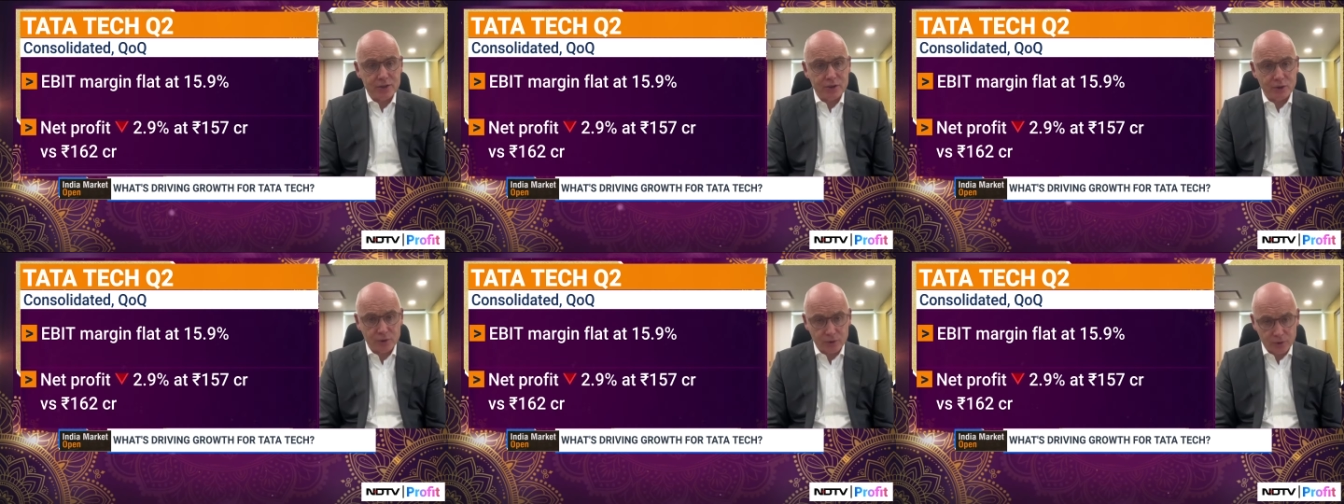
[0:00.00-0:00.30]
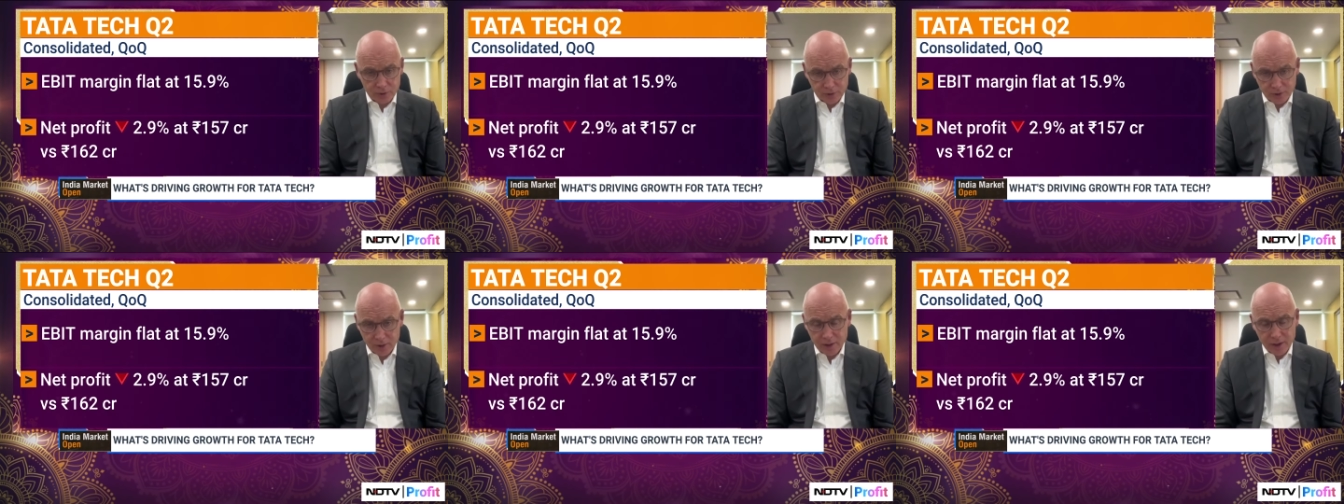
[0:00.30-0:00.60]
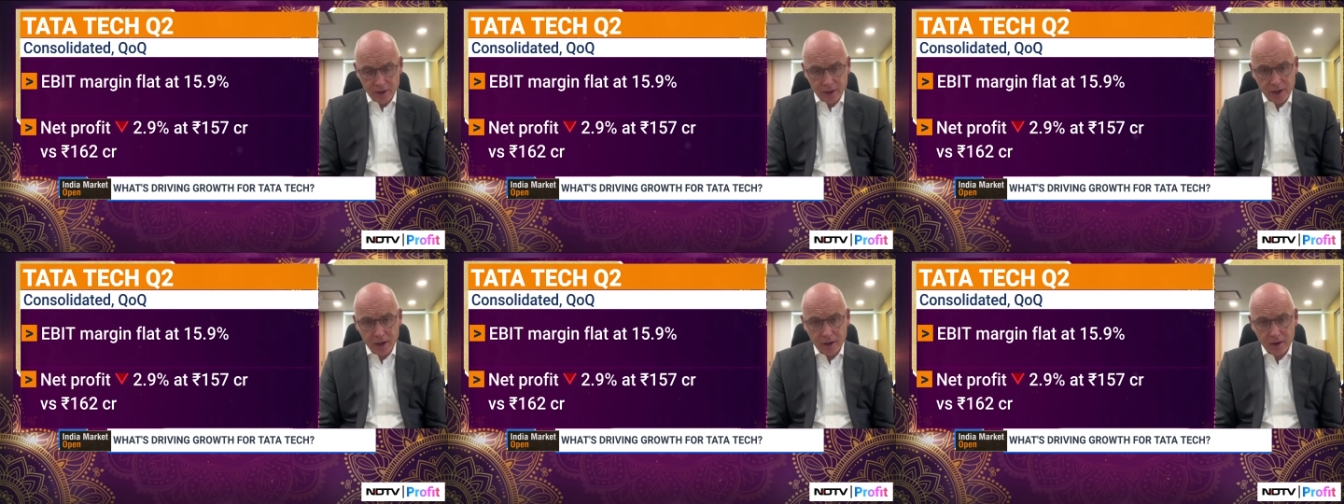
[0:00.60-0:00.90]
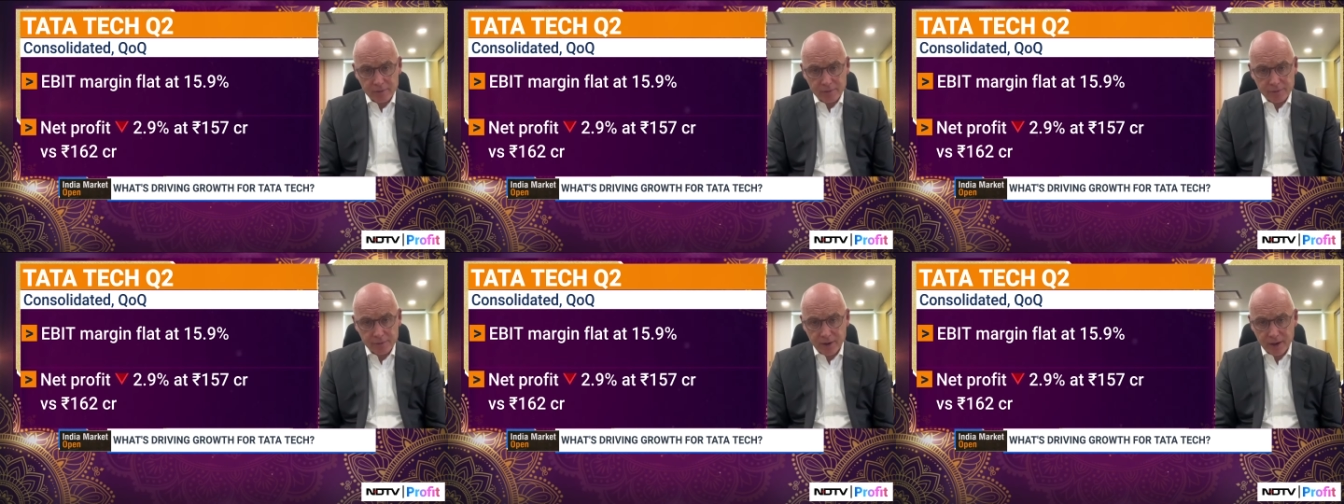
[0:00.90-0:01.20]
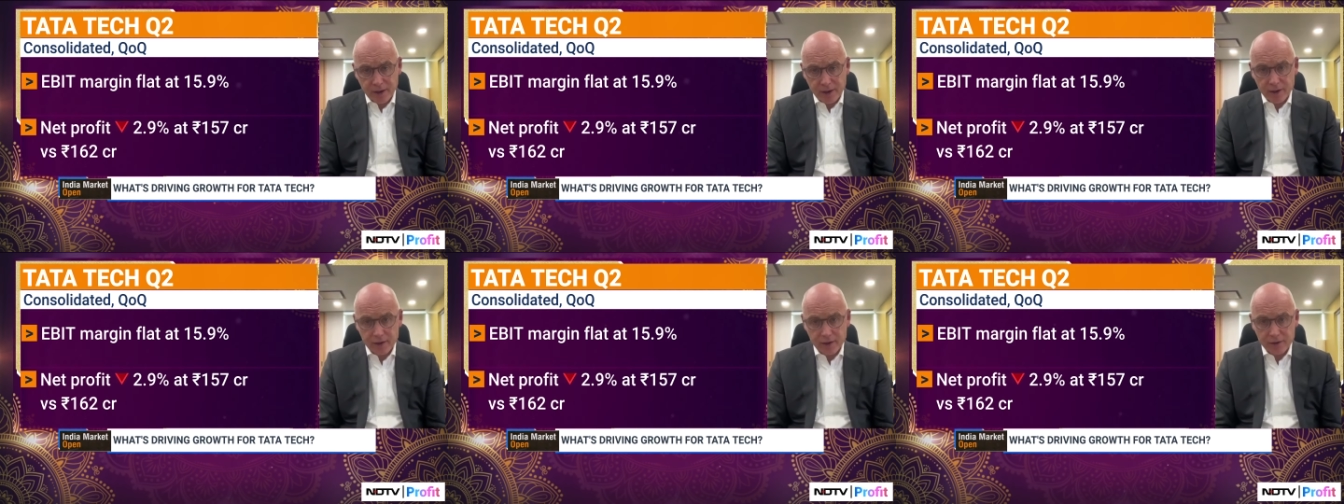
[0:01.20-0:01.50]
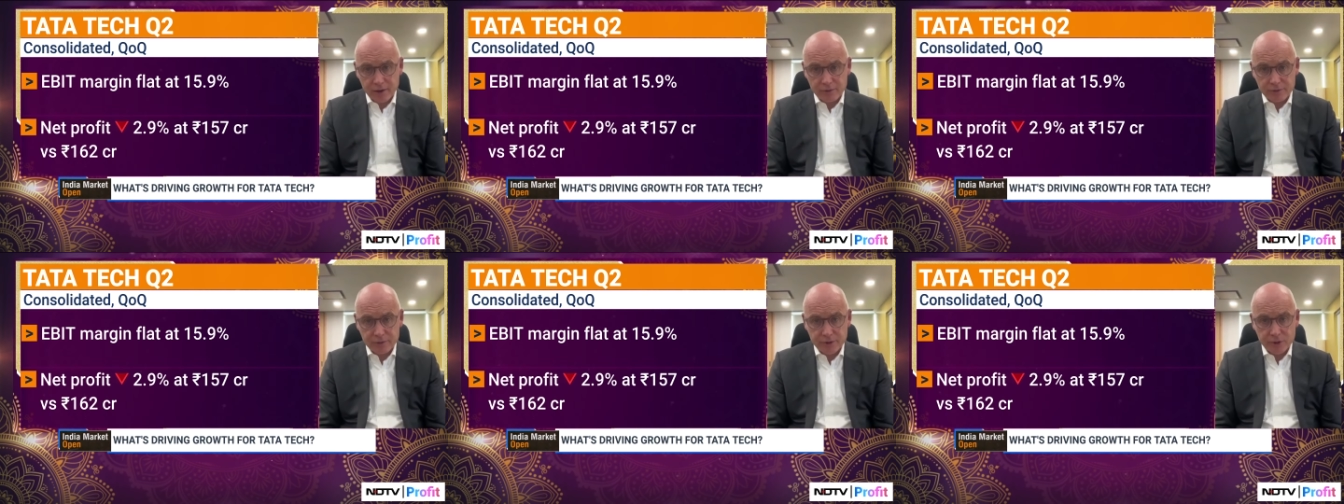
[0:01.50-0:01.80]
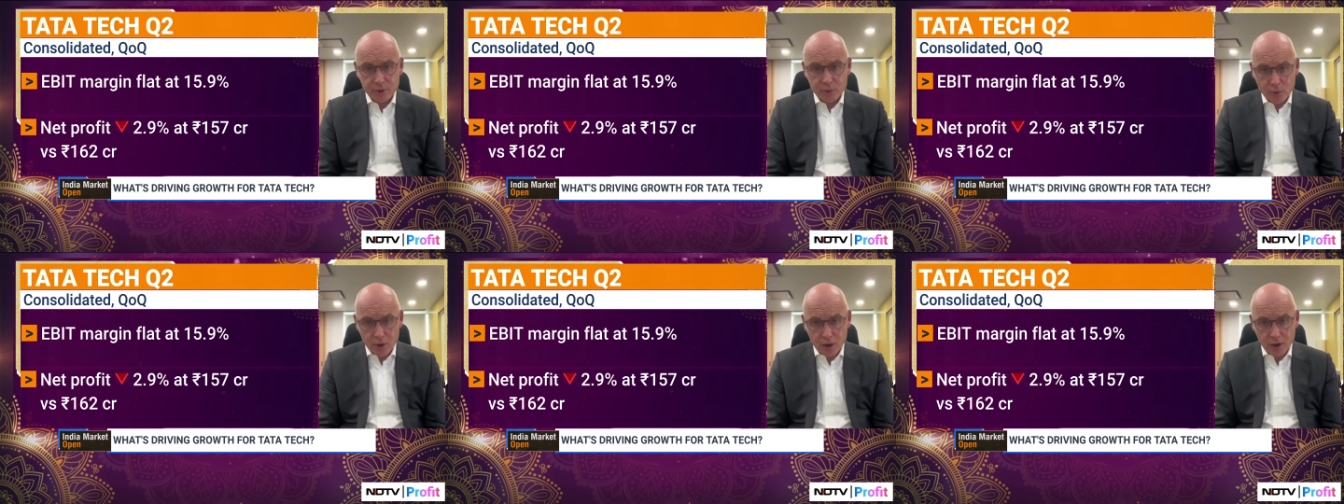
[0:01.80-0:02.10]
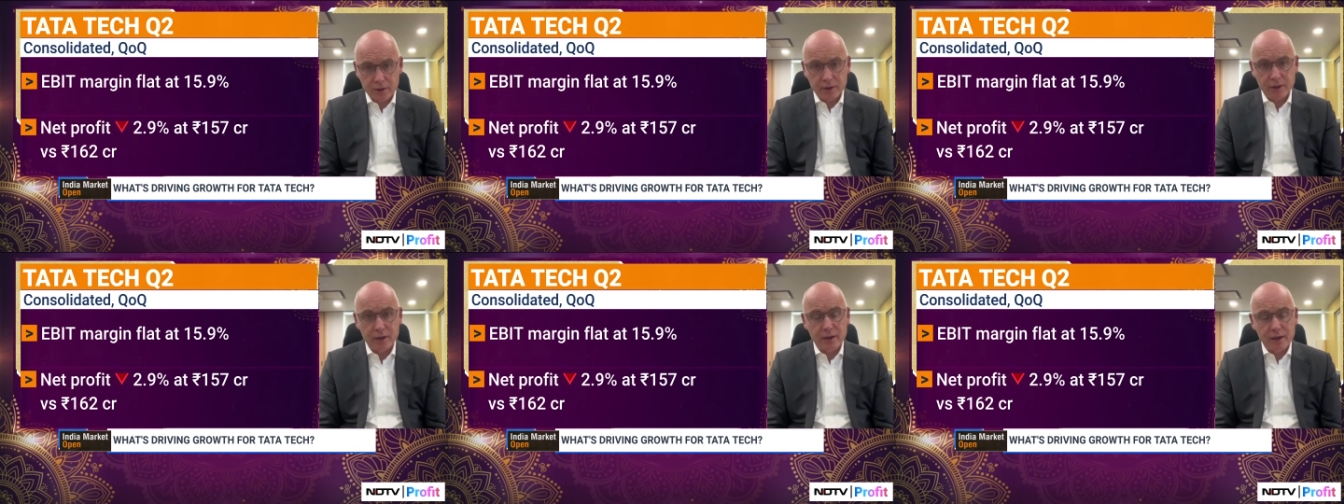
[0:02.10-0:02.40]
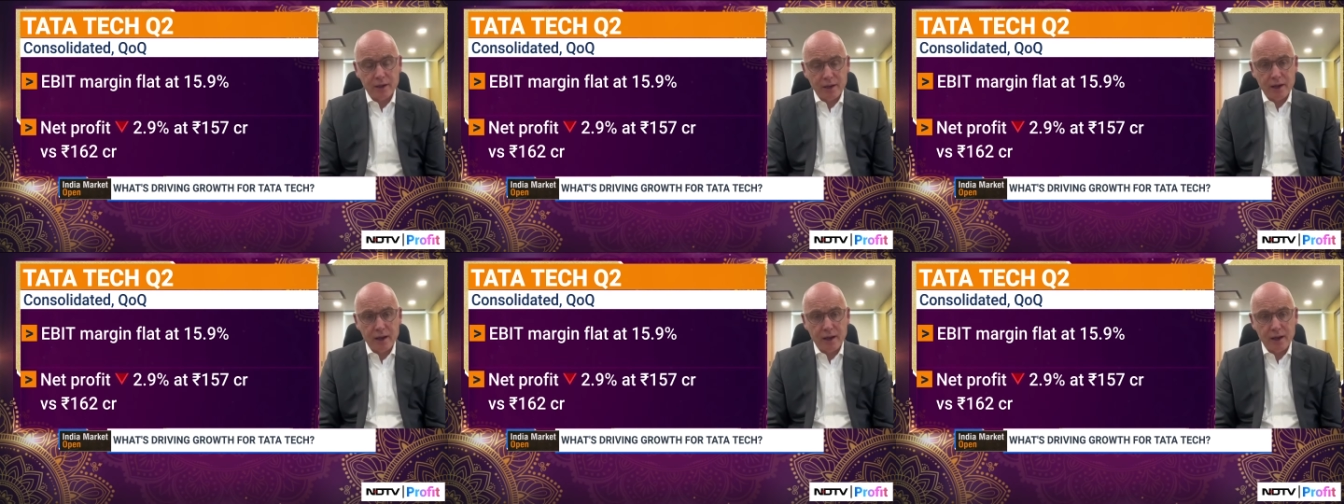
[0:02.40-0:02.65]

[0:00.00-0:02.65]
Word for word: call of Q1,